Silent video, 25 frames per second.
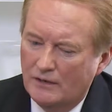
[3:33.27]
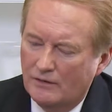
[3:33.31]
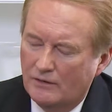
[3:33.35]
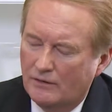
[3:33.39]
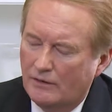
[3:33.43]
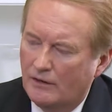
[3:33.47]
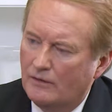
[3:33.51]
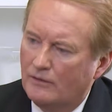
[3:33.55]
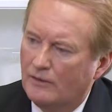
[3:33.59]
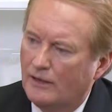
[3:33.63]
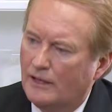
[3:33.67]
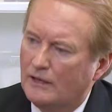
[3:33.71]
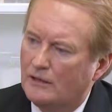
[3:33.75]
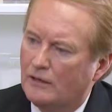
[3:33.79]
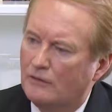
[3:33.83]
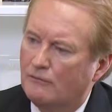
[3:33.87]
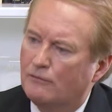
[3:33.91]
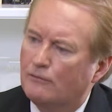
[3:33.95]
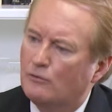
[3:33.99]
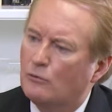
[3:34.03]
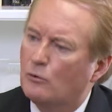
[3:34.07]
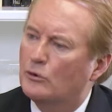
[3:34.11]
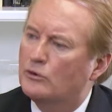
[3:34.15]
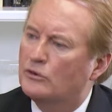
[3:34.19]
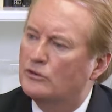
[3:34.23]
they can
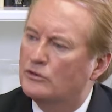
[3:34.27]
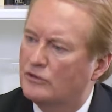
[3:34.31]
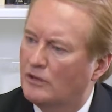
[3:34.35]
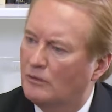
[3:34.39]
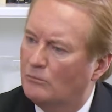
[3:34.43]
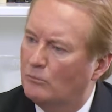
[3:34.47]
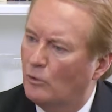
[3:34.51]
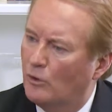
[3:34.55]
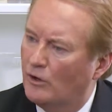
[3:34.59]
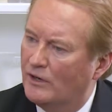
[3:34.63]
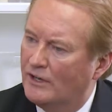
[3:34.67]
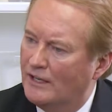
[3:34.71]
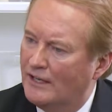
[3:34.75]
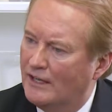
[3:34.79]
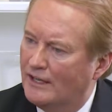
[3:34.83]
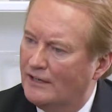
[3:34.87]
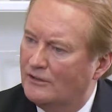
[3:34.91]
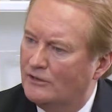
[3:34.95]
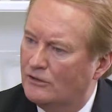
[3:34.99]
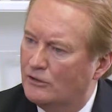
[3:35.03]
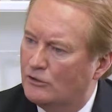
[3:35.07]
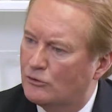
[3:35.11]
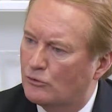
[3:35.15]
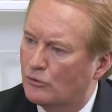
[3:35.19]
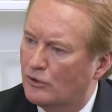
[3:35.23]
force someone
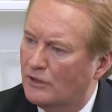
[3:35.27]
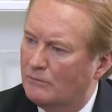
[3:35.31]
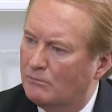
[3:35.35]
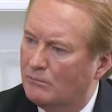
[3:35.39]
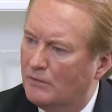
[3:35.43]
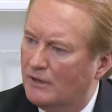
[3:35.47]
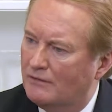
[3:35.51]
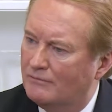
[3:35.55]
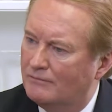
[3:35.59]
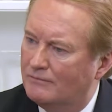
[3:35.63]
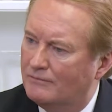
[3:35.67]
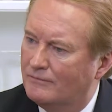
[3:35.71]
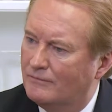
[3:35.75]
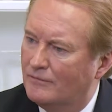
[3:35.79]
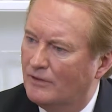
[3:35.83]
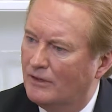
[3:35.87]
into treatment?